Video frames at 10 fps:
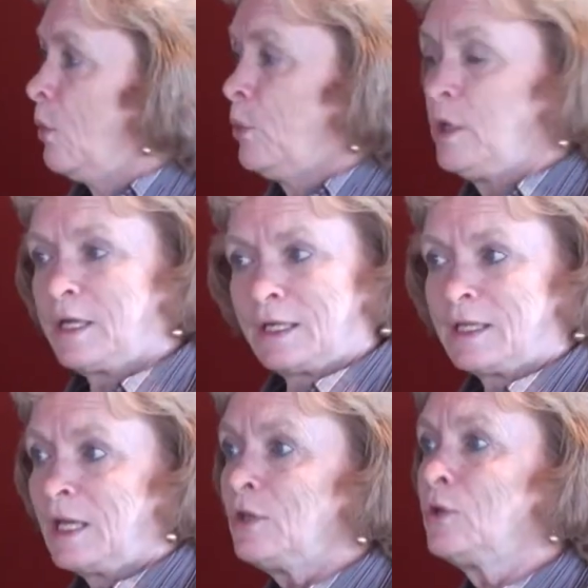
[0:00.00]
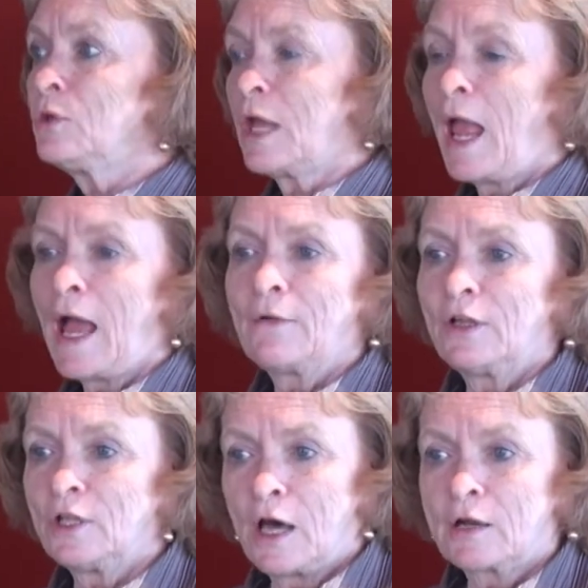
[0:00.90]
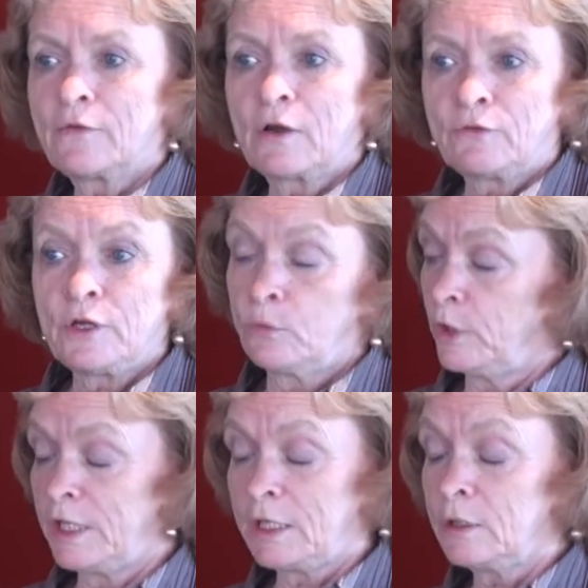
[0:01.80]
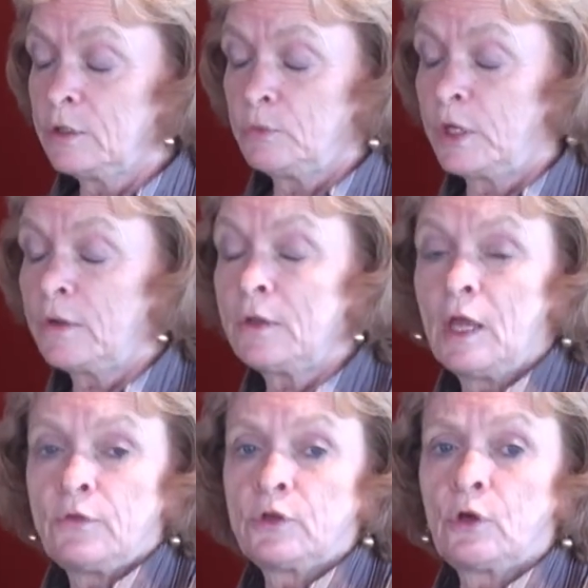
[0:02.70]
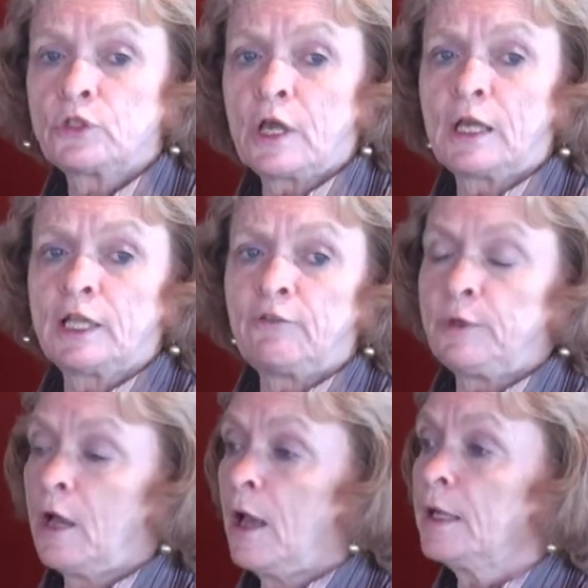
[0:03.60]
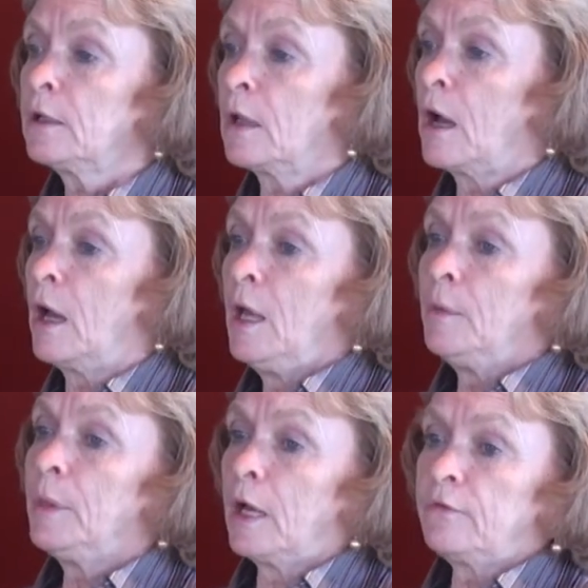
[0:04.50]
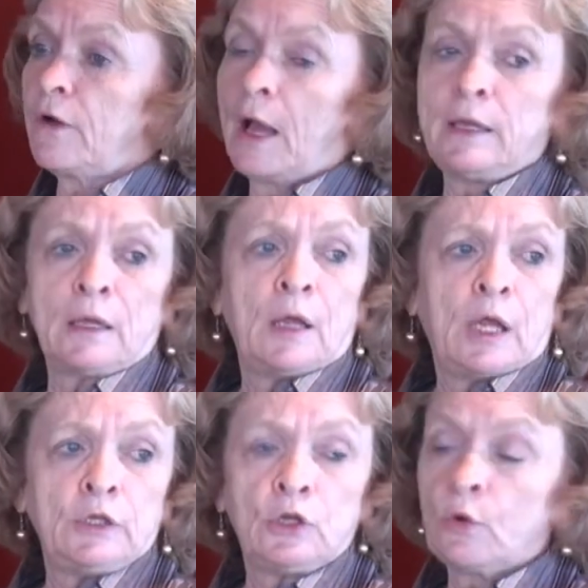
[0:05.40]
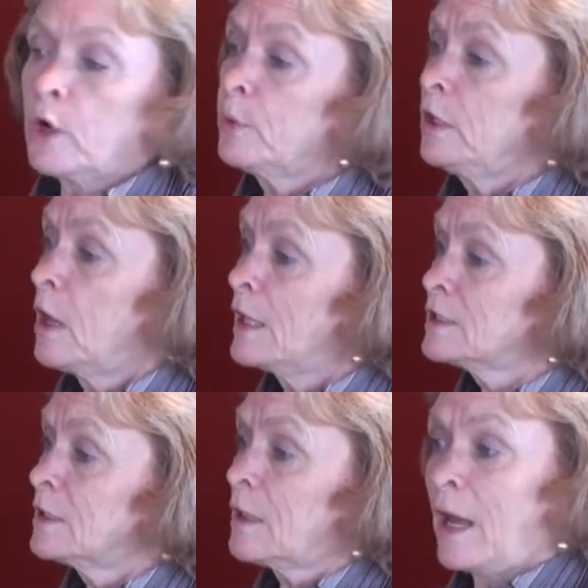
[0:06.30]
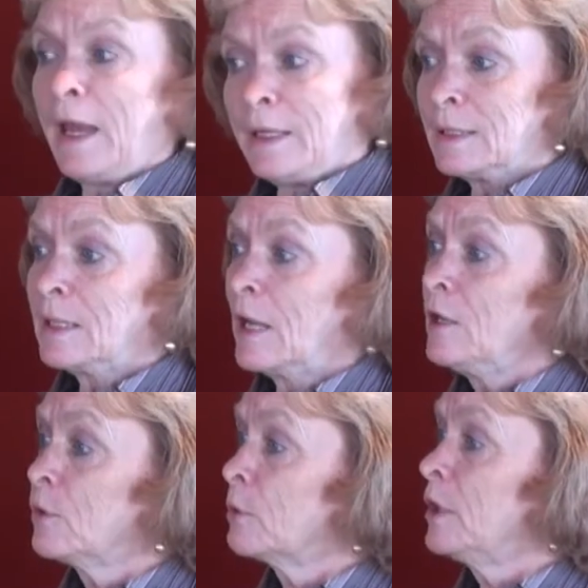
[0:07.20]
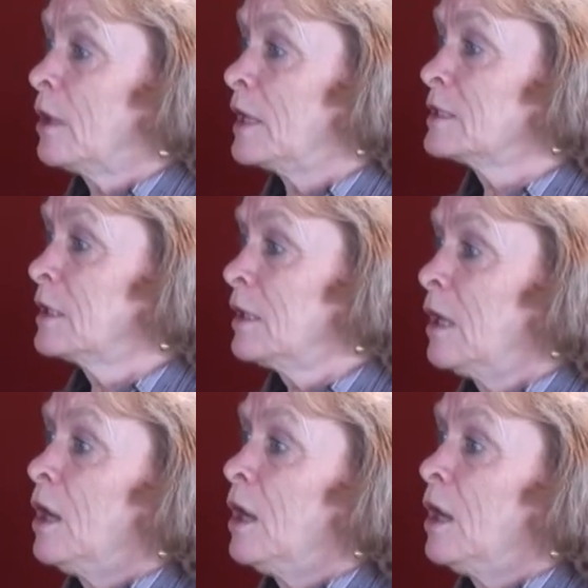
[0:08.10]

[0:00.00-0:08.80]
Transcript: We continued to have a lot of our freedom. We didn't win the No Child Left Behind law uh, fight. And you know where we lost it? I hate to tell you where we lost it